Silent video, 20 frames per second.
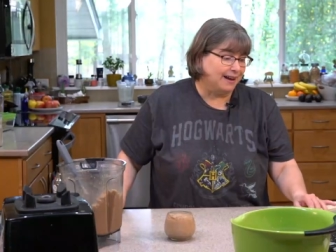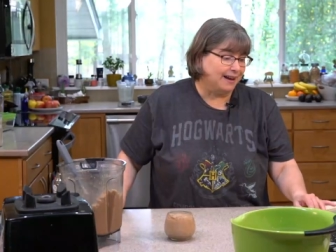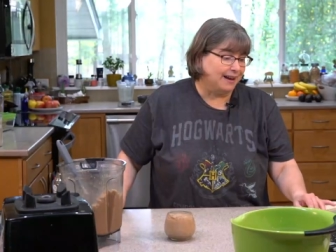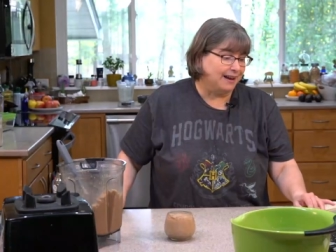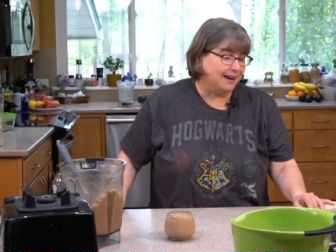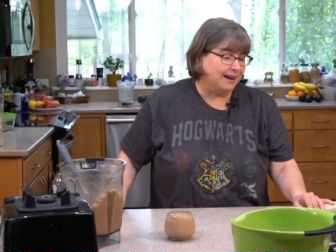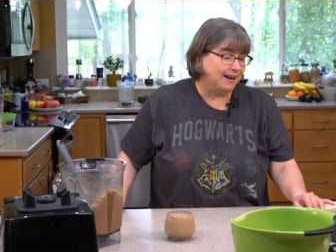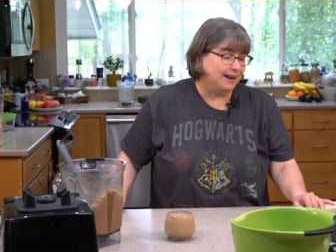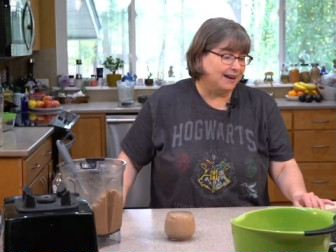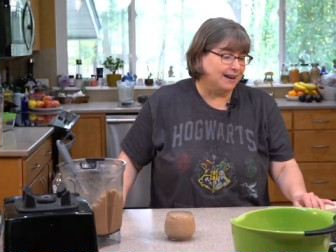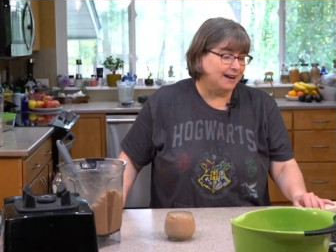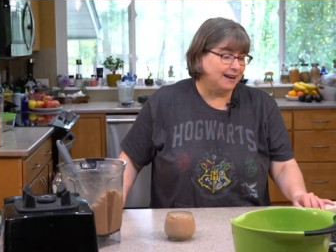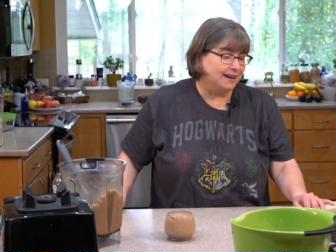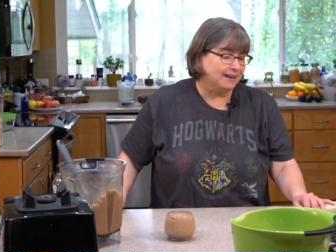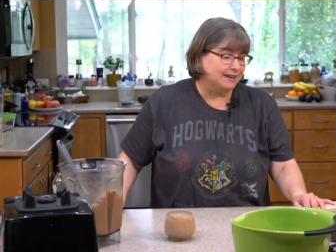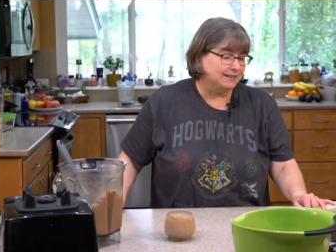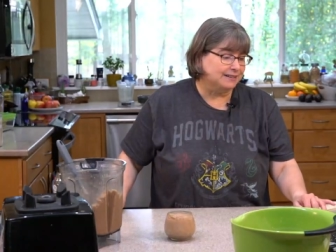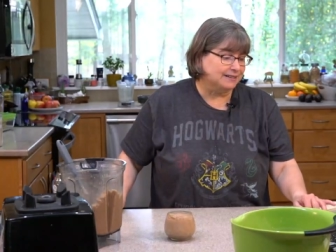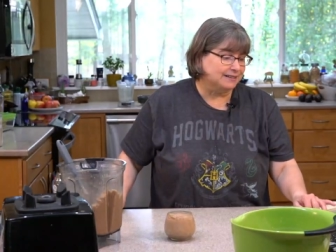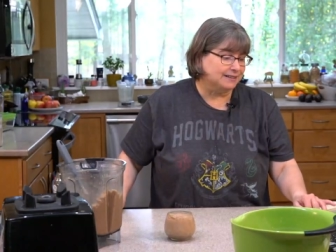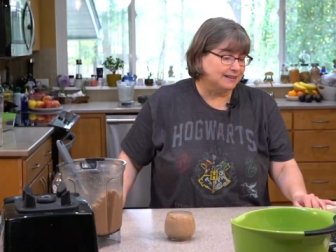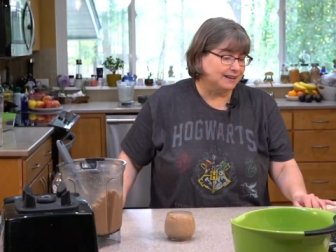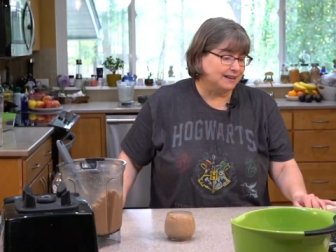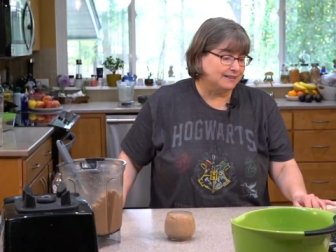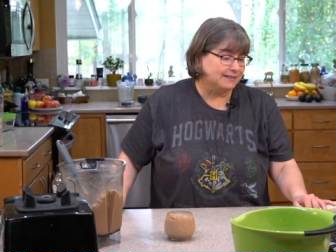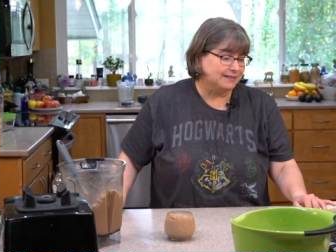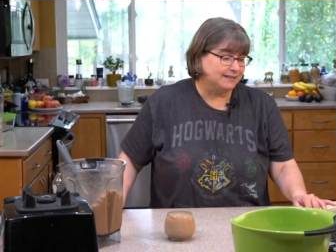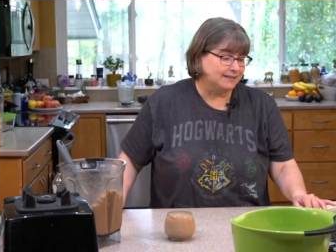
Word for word: And let's